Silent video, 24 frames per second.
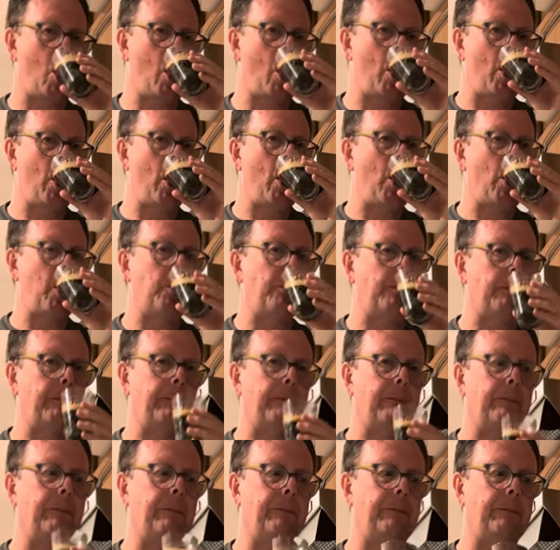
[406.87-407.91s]

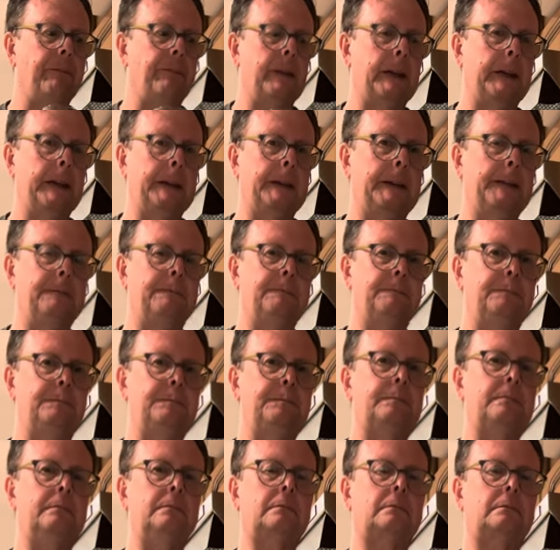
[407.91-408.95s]

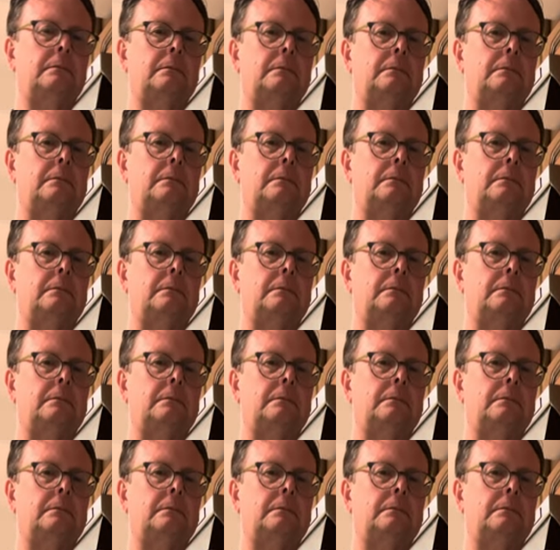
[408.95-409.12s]
[no speech]